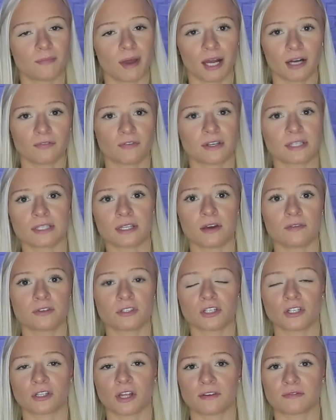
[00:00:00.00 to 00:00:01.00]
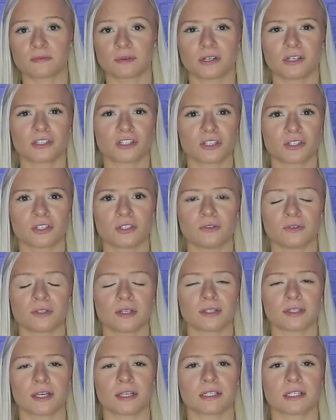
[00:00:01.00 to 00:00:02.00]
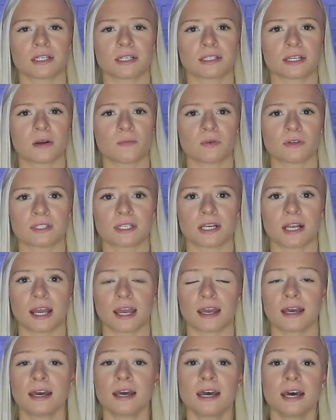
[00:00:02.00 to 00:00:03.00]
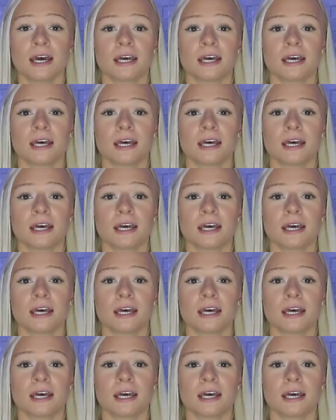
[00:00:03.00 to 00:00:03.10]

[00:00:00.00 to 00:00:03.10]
manifest love into your life, I'm going to just use this as an example today,